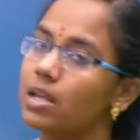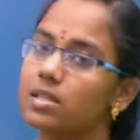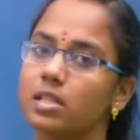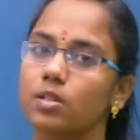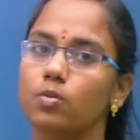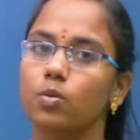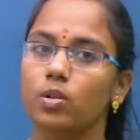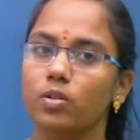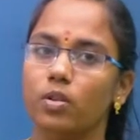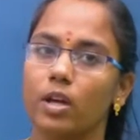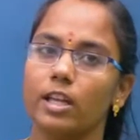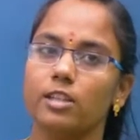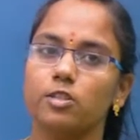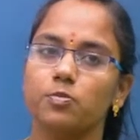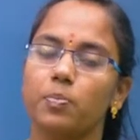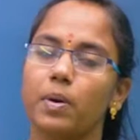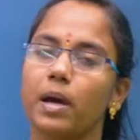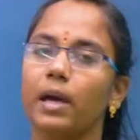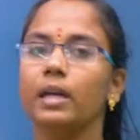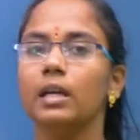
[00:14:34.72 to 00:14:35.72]
is equal to h
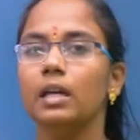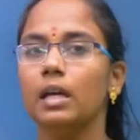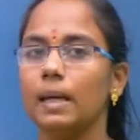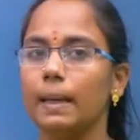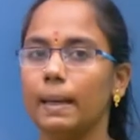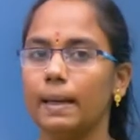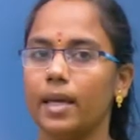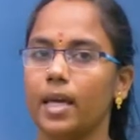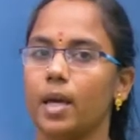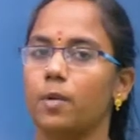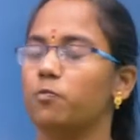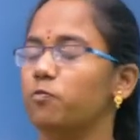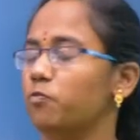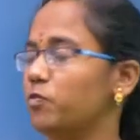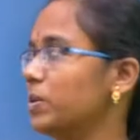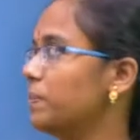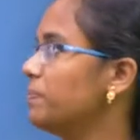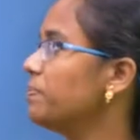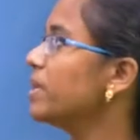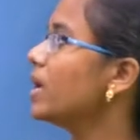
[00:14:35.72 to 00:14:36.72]
by
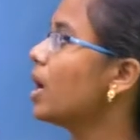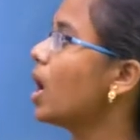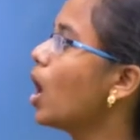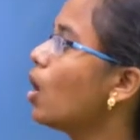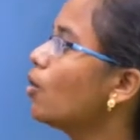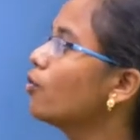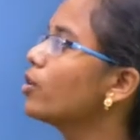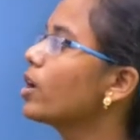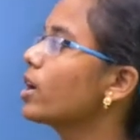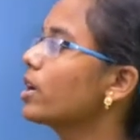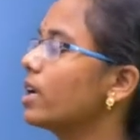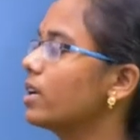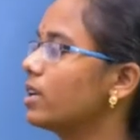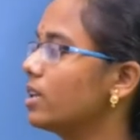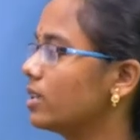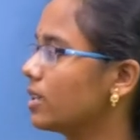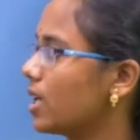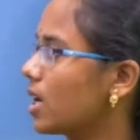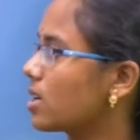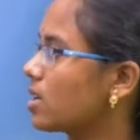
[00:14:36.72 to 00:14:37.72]
mv. How we are
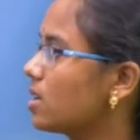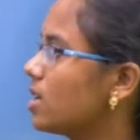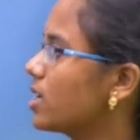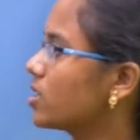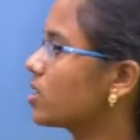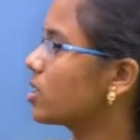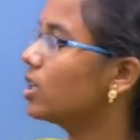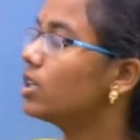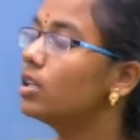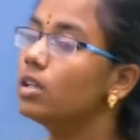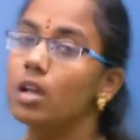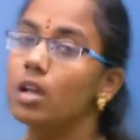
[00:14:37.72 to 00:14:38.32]
getting that relation,